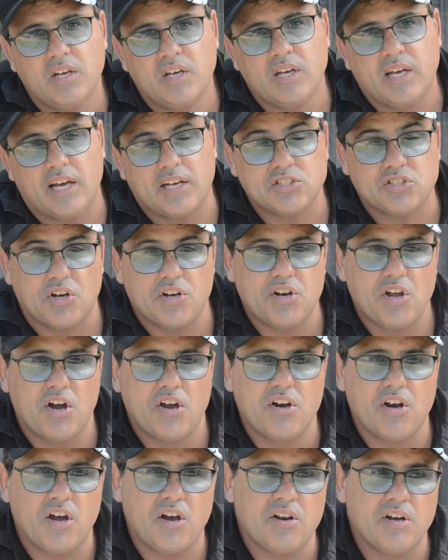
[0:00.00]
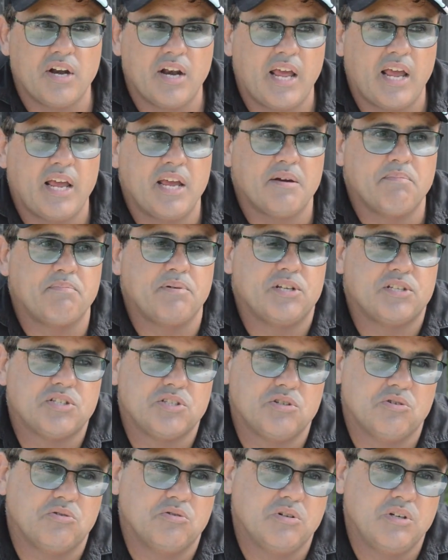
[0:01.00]
as I don't own an air
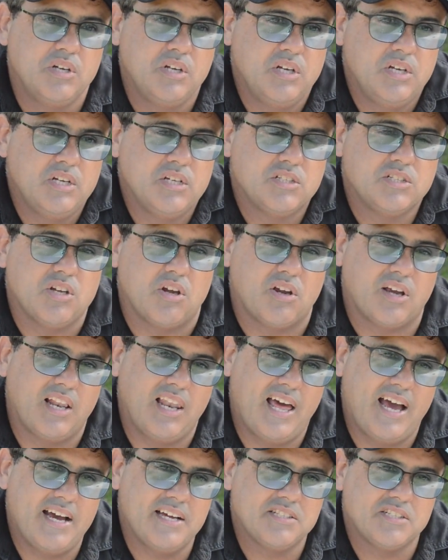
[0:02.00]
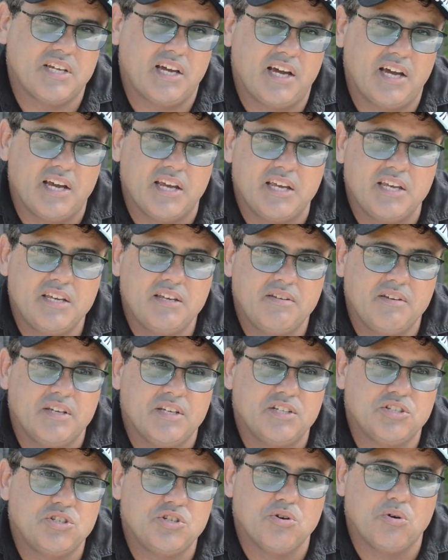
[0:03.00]
pistol. So Class A
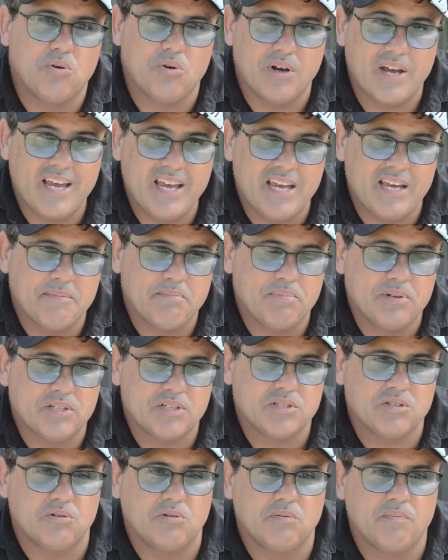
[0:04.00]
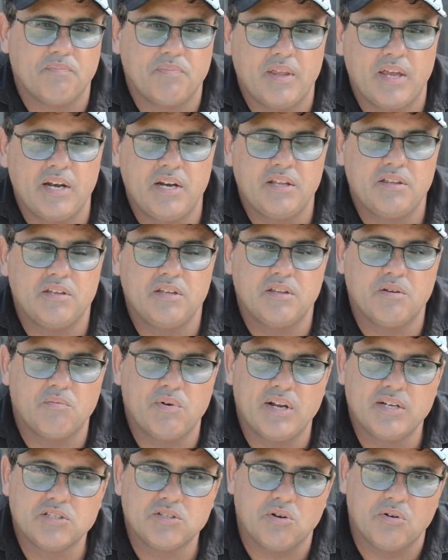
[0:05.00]
is your air pistol. Anything that
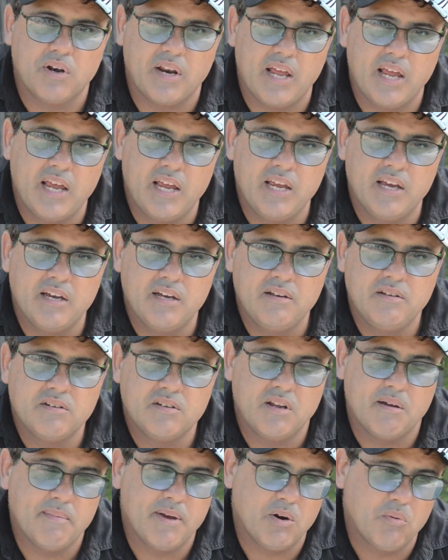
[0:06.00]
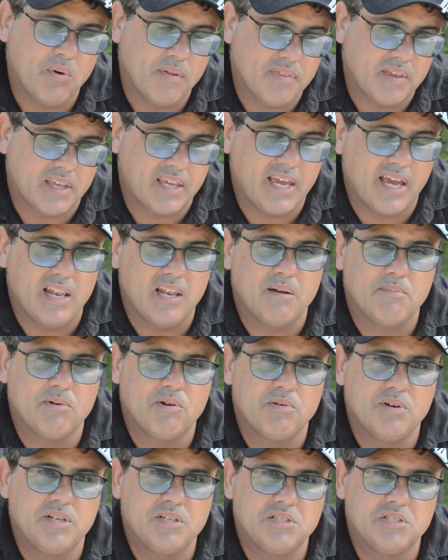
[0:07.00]
runs on air, no matter what the
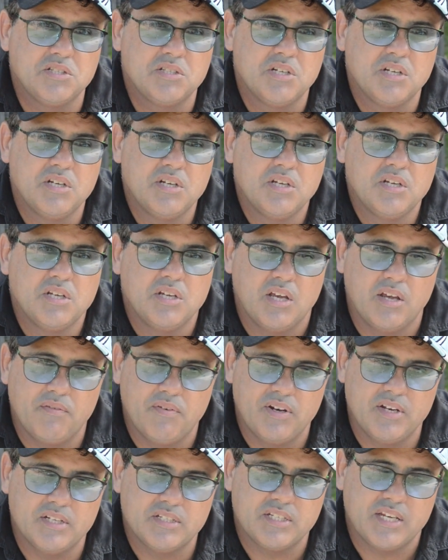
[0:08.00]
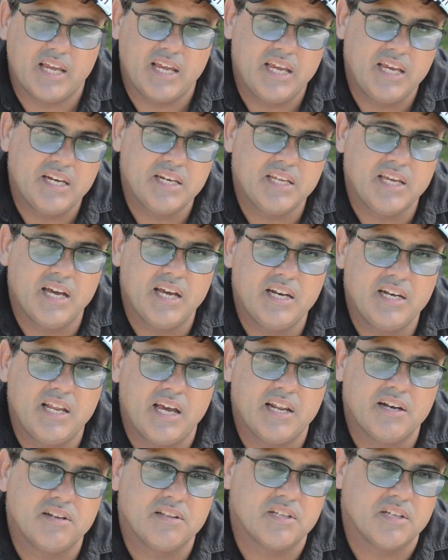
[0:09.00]
caliber is, if it is a handgun
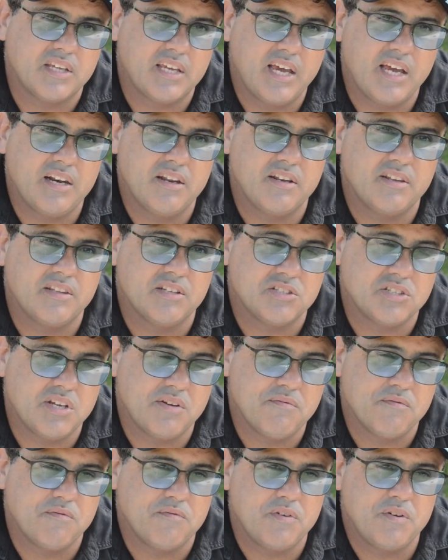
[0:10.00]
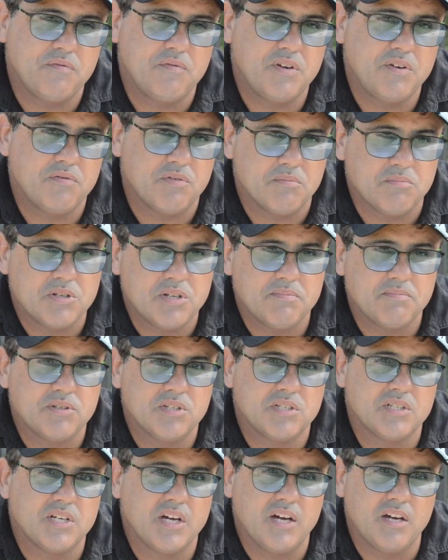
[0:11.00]
under the 750 from tip to
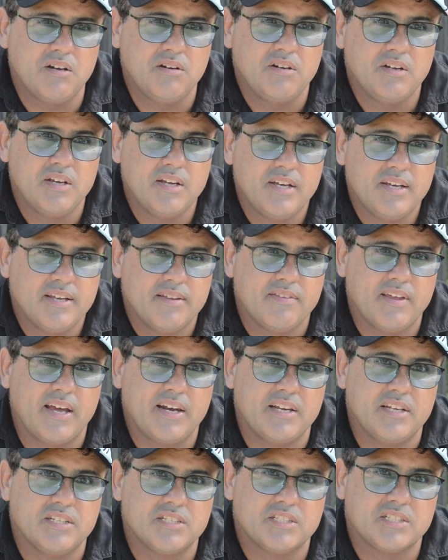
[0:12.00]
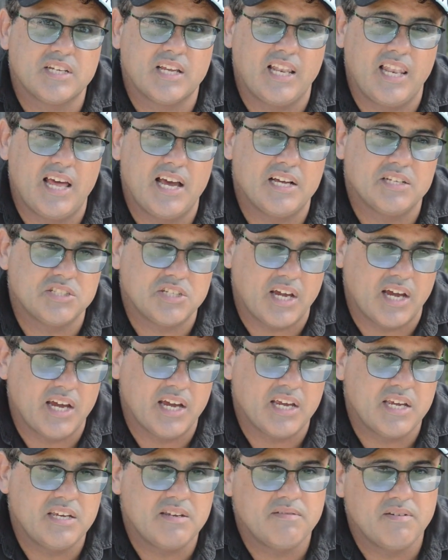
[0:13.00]
toe, that is Class
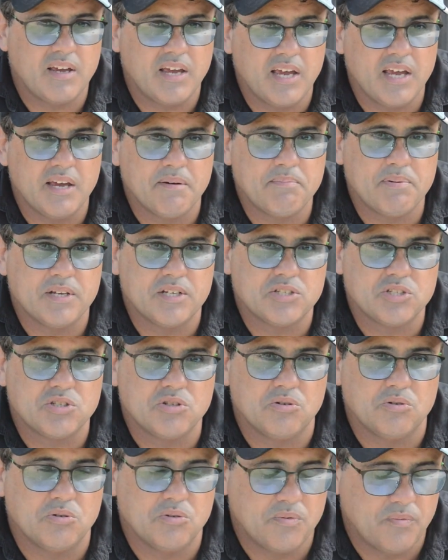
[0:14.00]
A air pistol.